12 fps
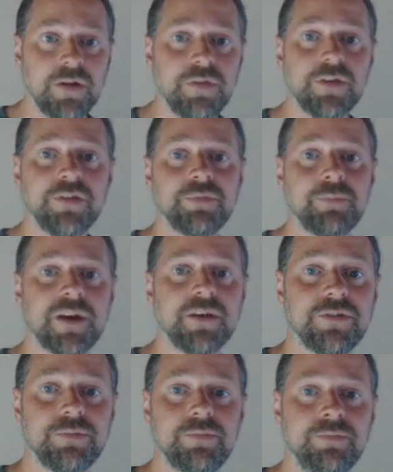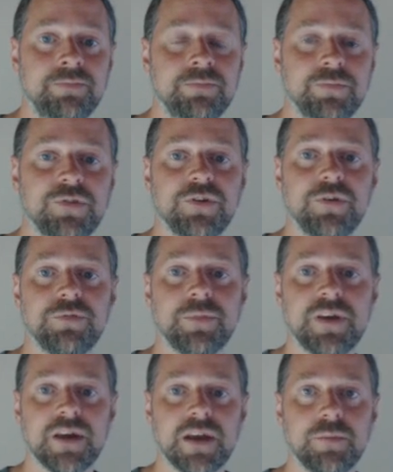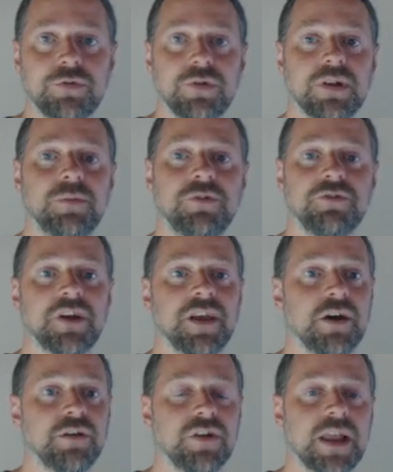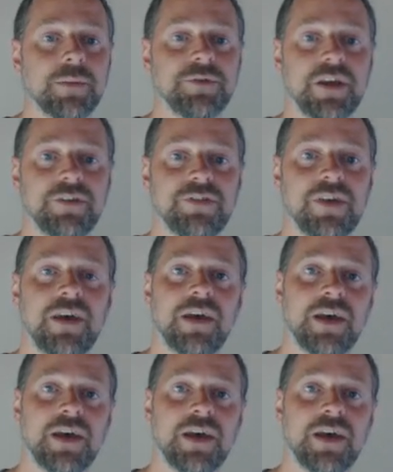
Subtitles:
This makes a preliminary overlap test